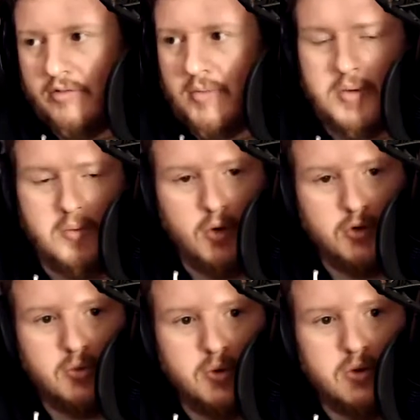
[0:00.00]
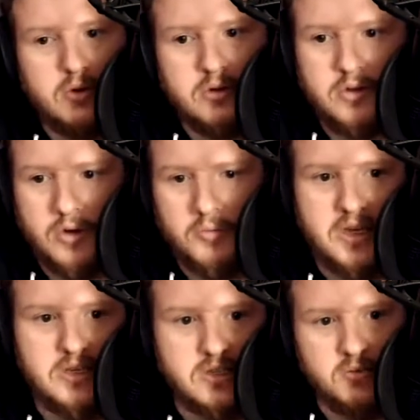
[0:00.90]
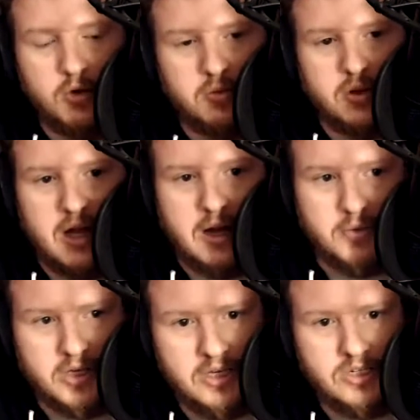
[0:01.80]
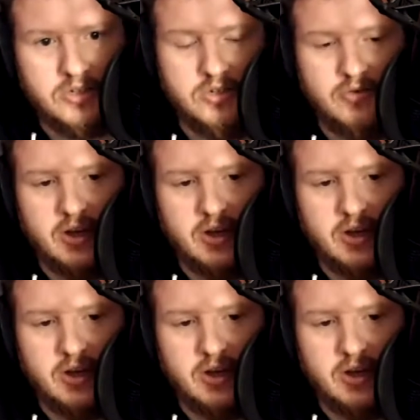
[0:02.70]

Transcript: Now you have maybe multiple code bases, multiple applications.